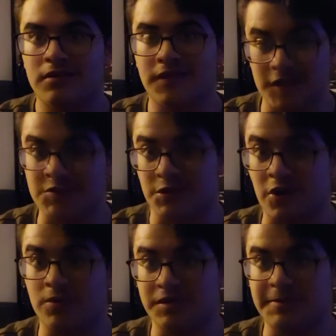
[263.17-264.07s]
things were
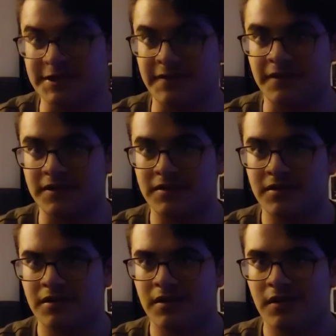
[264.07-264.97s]
going to be different.
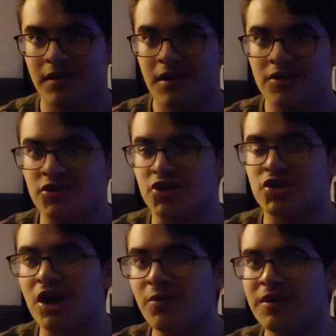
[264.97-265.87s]
To
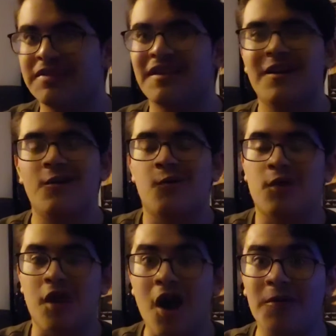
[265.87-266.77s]
start with
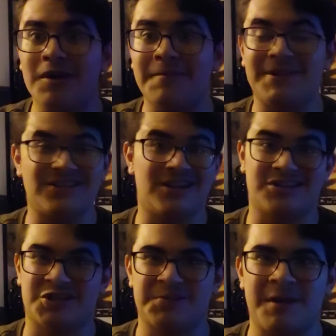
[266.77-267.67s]
already Pete
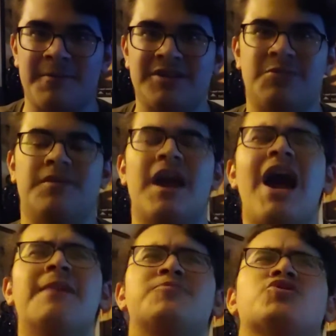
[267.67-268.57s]
Docter experimenting with
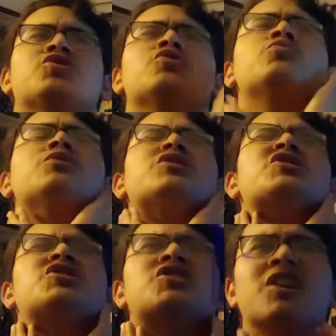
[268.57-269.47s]
absolutely
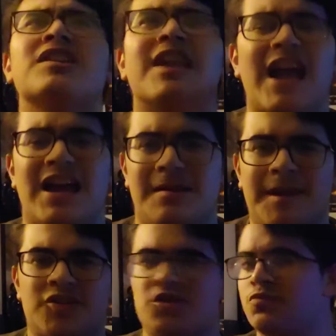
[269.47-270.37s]
stunning
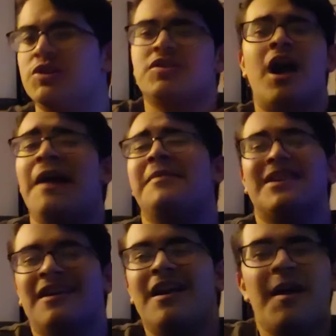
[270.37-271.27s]
animation, which, I
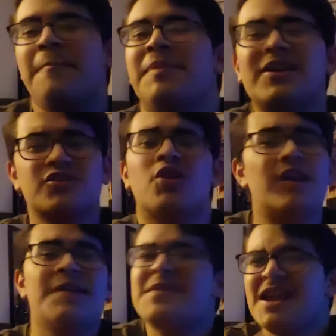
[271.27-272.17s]
mean, Pixar,
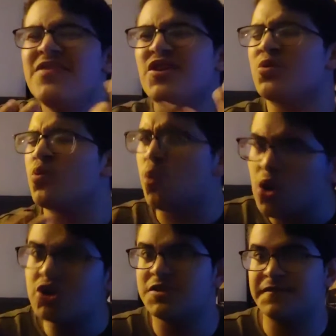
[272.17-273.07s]
even in their
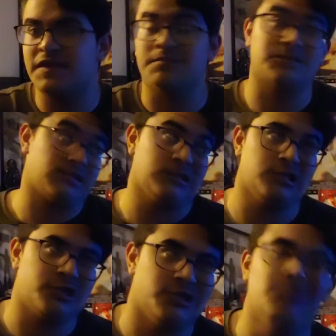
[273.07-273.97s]
worst films,
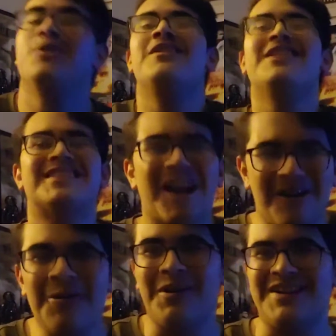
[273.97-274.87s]
Cars 2, is
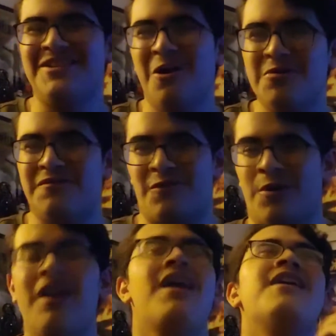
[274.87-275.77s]
already known
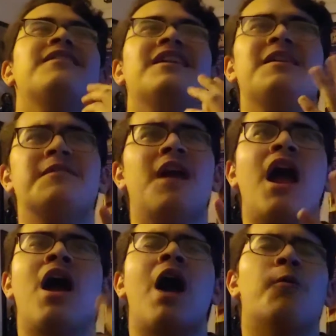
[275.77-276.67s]
for, that even
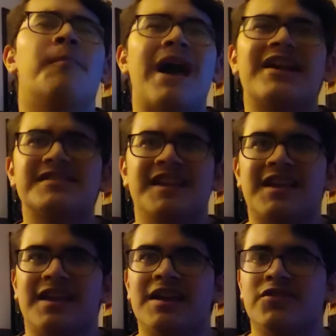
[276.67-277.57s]
at how bad as they
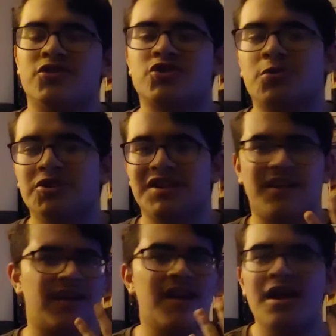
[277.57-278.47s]
can get in their
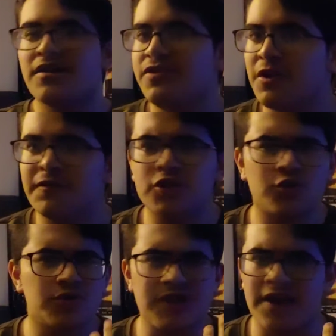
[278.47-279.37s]
storytelling, their
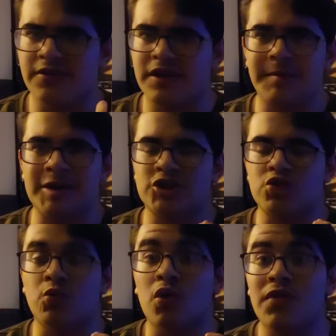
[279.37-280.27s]
visuals and their
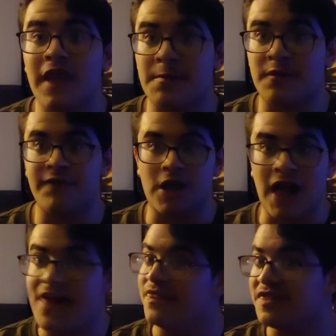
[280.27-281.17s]
animation will never fail.
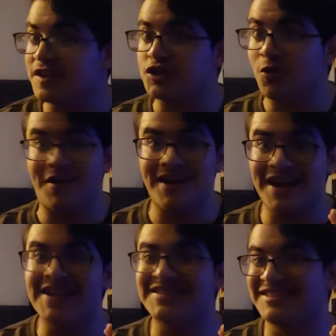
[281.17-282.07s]
And this one
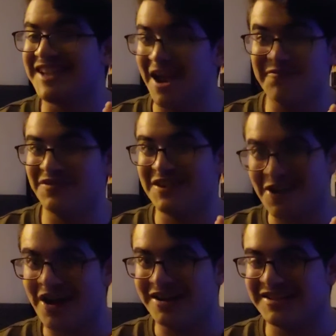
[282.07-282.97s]
is definitely
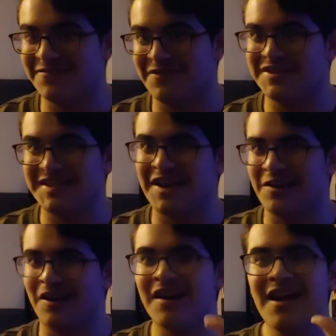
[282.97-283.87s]
not a different
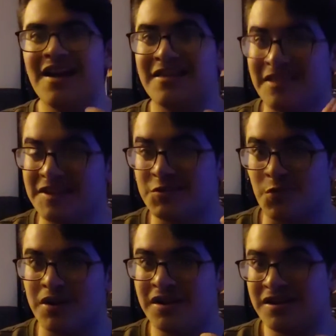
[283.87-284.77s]
stinker. This
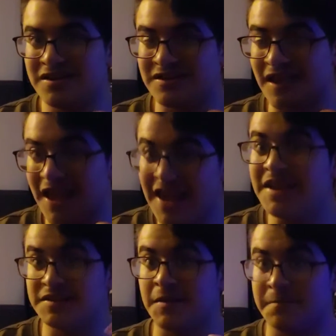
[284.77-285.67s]
one
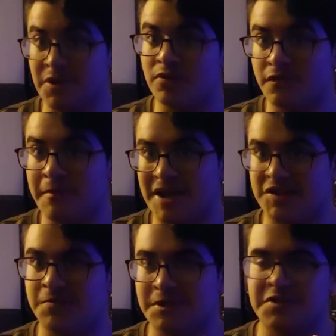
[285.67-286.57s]
is a beautiful
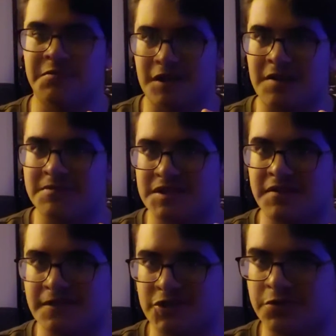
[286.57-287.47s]
masterpiece when it comes to the
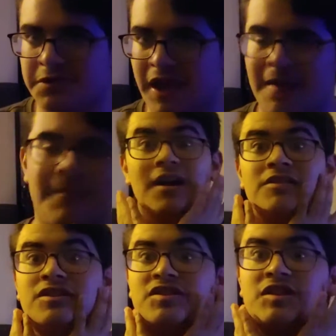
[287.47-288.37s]
visual game.
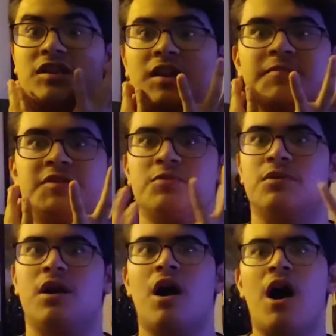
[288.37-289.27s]
Just leaves you
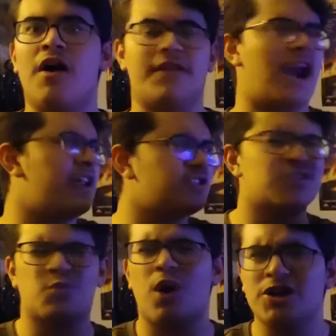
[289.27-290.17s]
in awe. That I
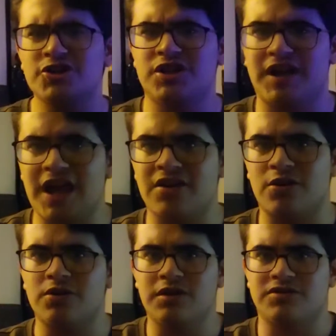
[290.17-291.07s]
just watched it again
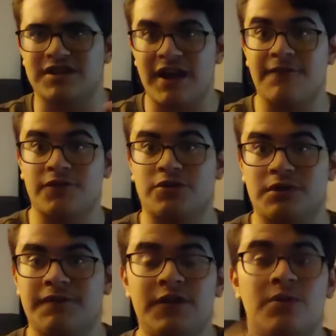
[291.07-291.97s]
earlier tonight for the
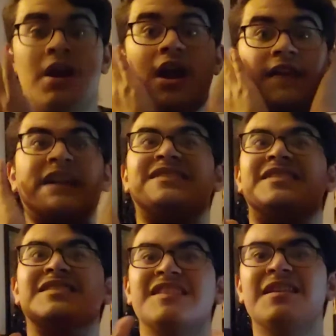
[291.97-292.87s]
review, that to
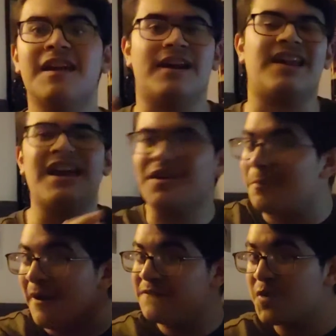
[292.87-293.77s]
see that again on
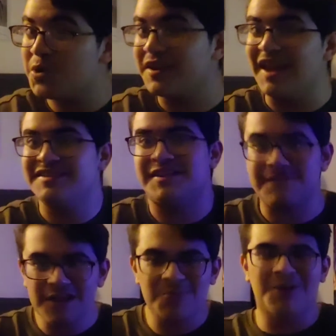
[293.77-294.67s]
my 4K
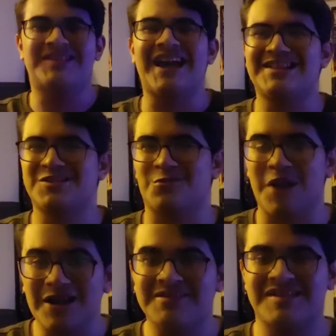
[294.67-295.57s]
TV with that
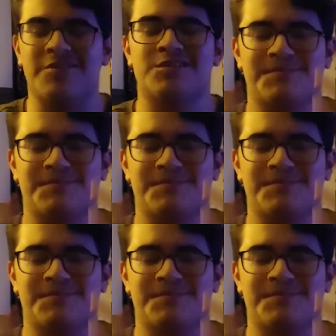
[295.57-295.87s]
surround sound